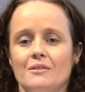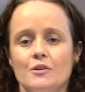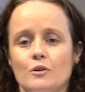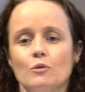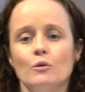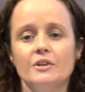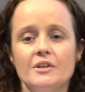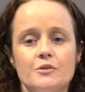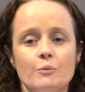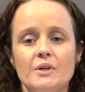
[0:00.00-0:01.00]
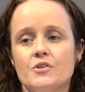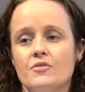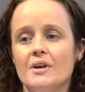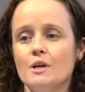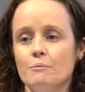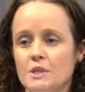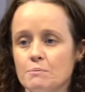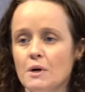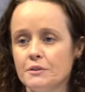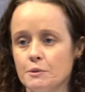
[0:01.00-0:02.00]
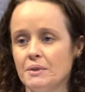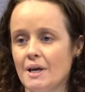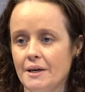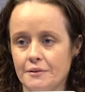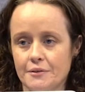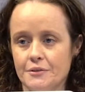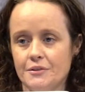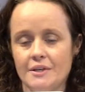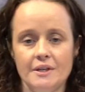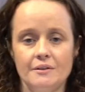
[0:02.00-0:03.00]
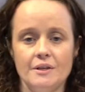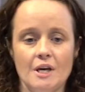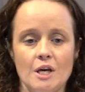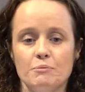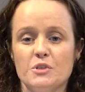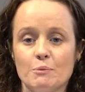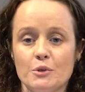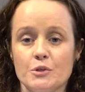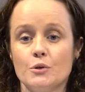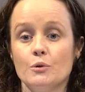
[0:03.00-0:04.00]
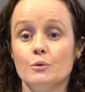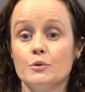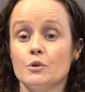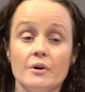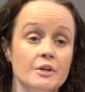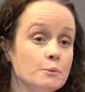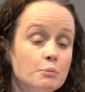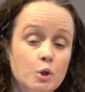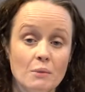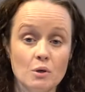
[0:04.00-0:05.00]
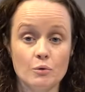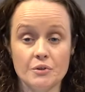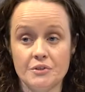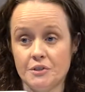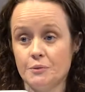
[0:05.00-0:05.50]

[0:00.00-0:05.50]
You can only, so we train up these multipliers in summer schools or in diploma courses.